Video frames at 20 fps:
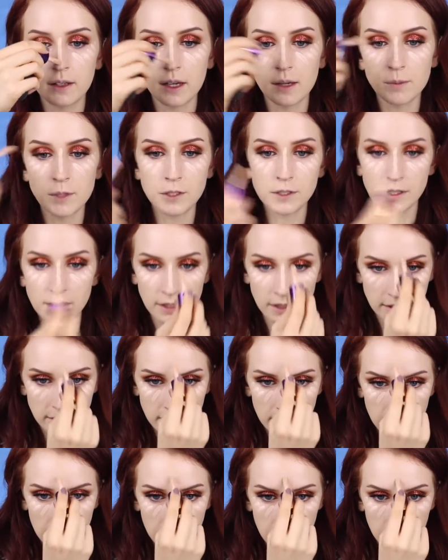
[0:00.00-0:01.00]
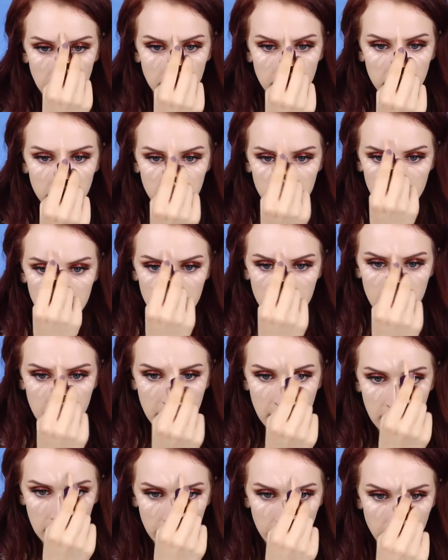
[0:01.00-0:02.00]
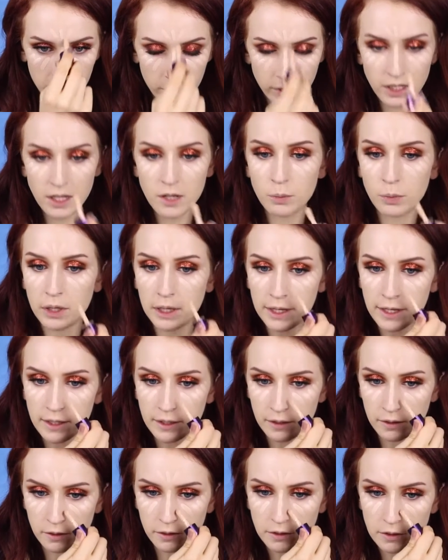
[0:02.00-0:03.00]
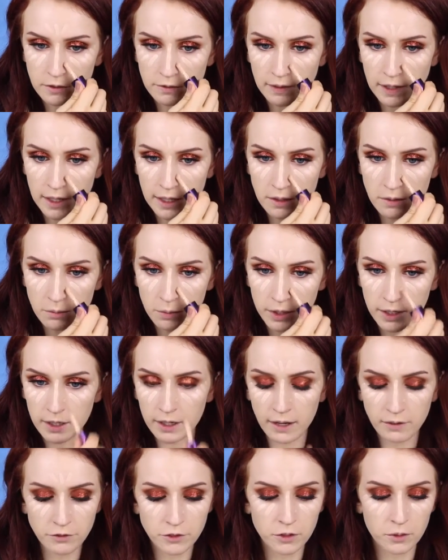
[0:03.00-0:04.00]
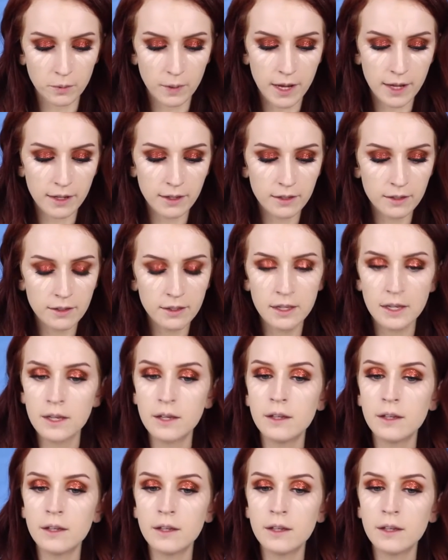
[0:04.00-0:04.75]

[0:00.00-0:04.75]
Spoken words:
I'm using this today. Like when I apply it, it looks fine, but after a while,